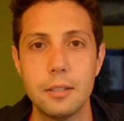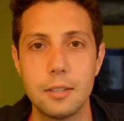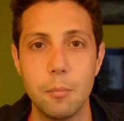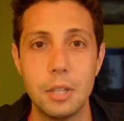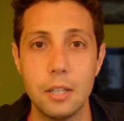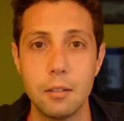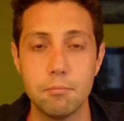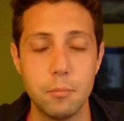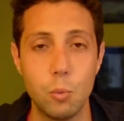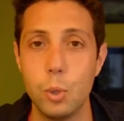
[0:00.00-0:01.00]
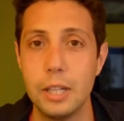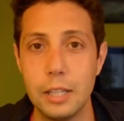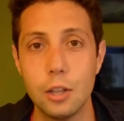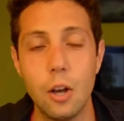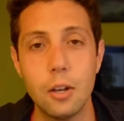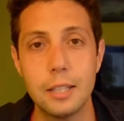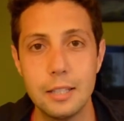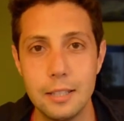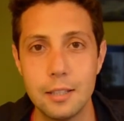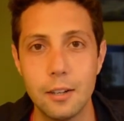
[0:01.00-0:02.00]
sent me really long
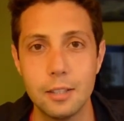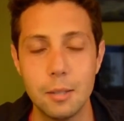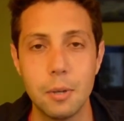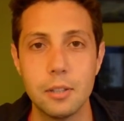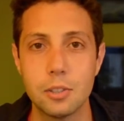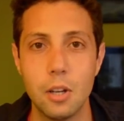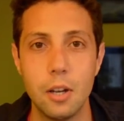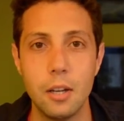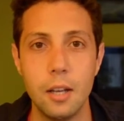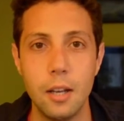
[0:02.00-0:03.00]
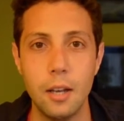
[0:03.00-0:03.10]
detailed emails on